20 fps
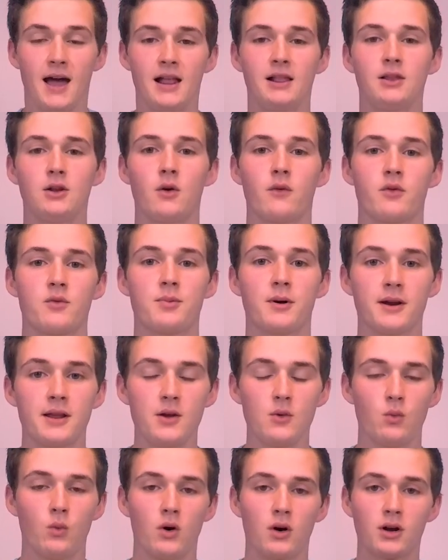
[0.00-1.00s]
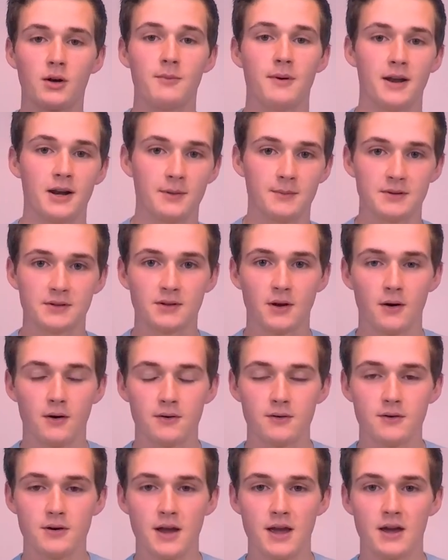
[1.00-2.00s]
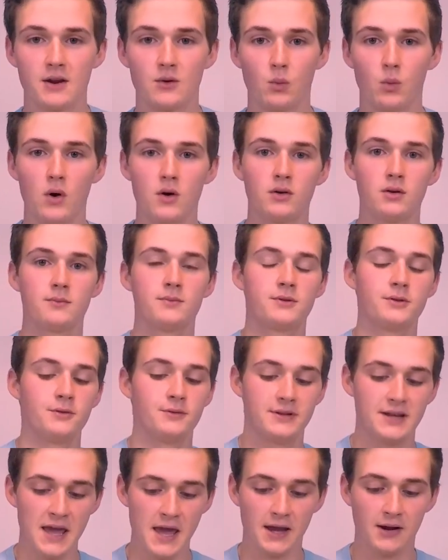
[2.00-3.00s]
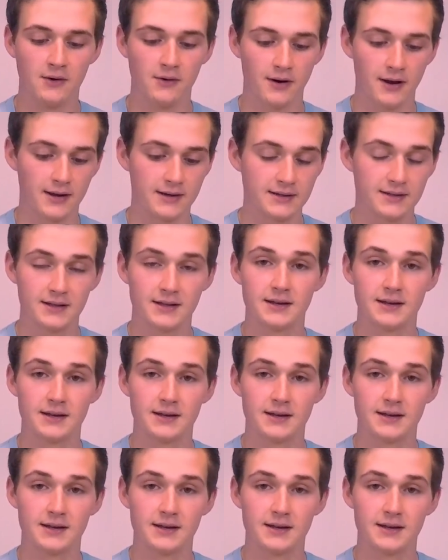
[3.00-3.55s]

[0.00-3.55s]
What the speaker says: Hello everybody, welcome, my name is Connor and welcome to Tech Rant.